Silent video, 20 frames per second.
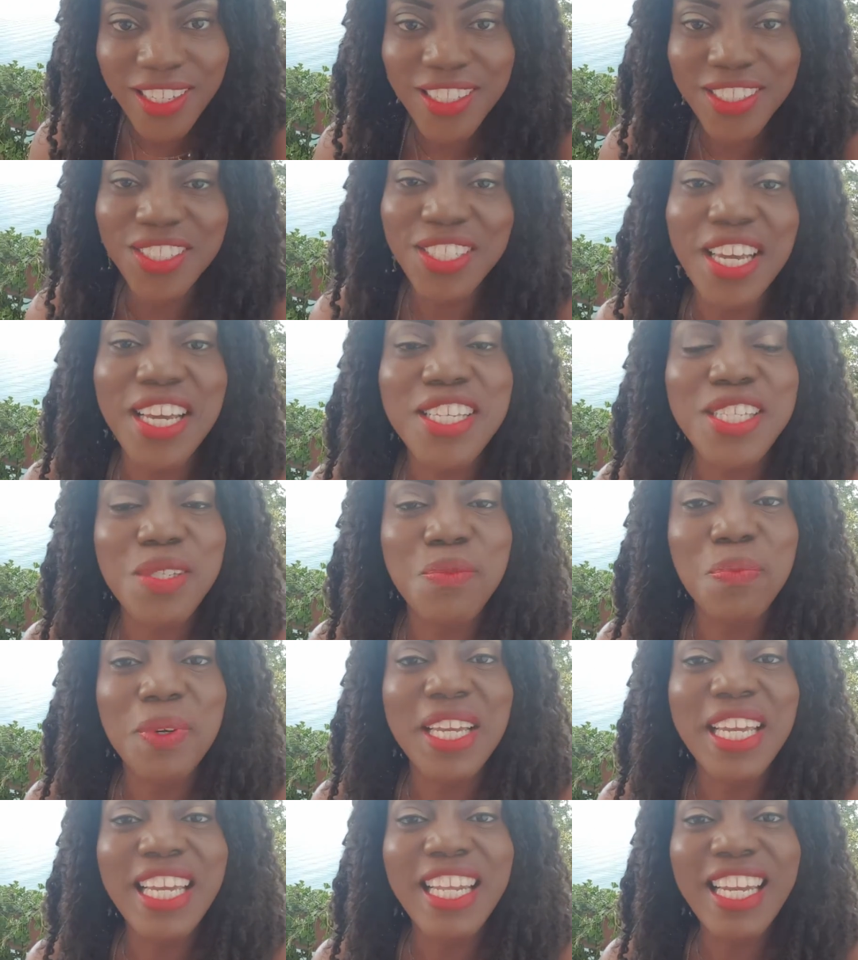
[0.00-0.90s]
to
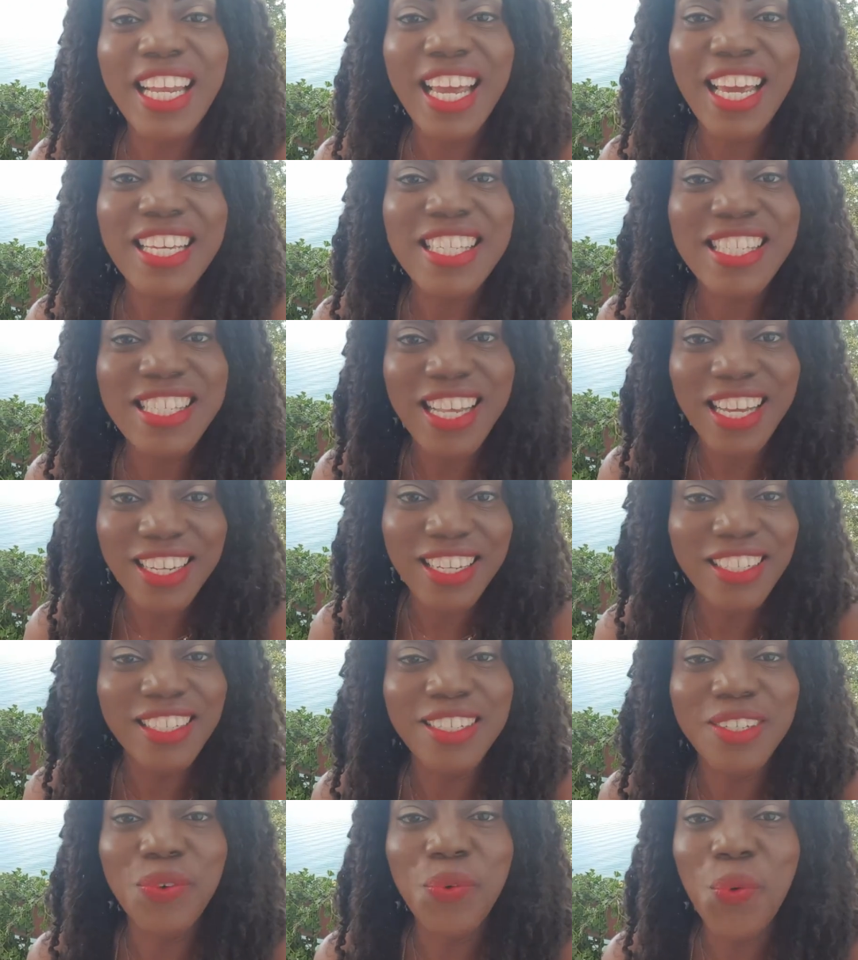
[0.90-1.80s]
explain
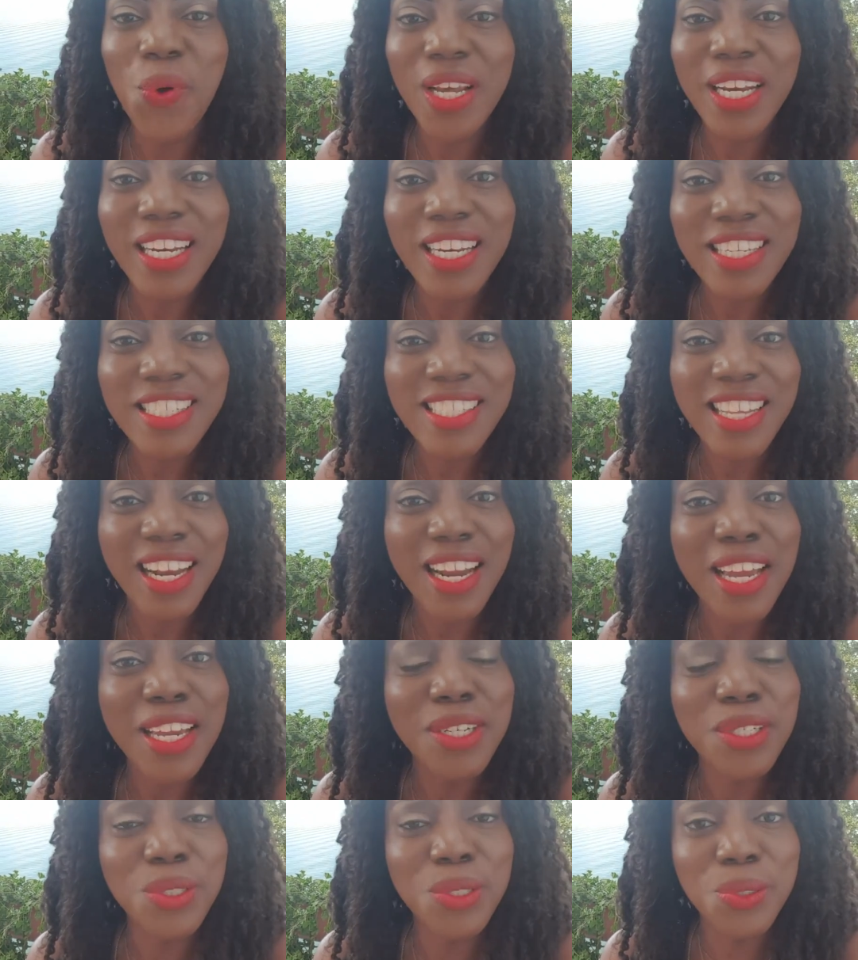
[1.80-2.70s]
exactly what it is that
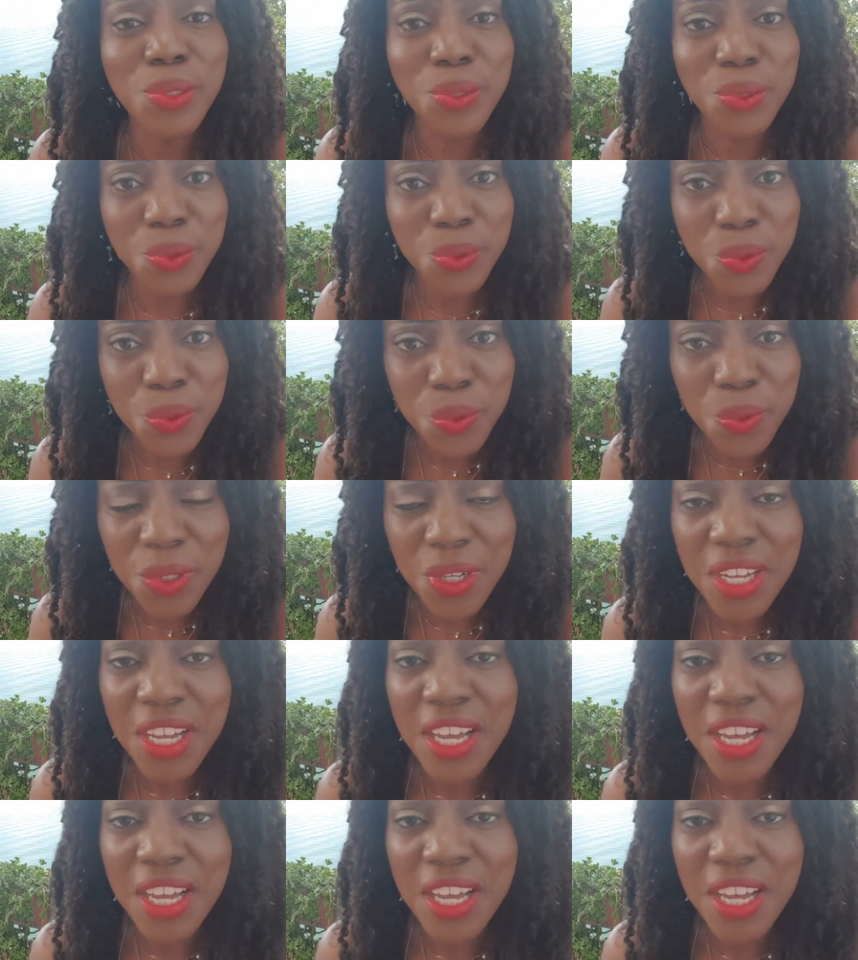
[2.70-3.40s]
I do.